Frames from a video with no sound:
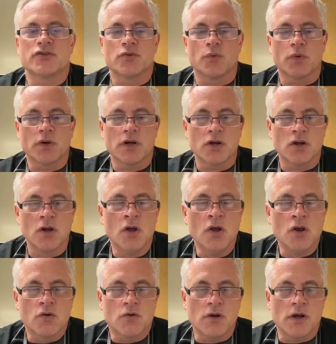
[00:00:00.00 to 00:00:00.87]
So we're going to
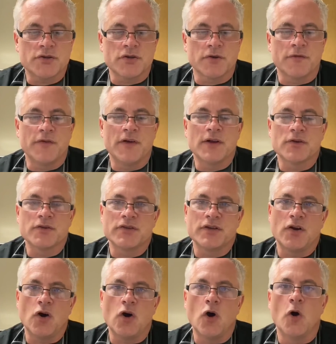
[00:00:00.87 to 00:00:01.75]
cross our fingers
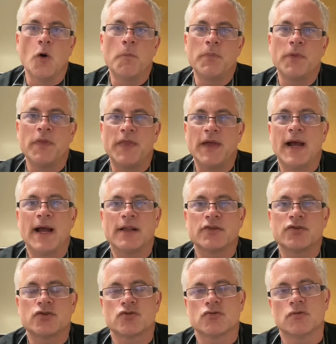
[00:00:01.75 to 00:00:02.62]
and hope that
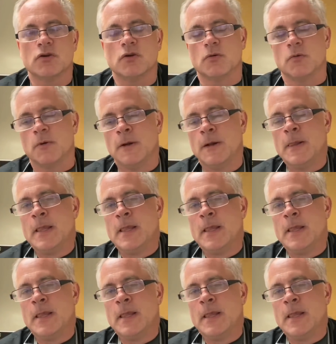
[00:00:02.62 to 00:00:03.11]
that's true.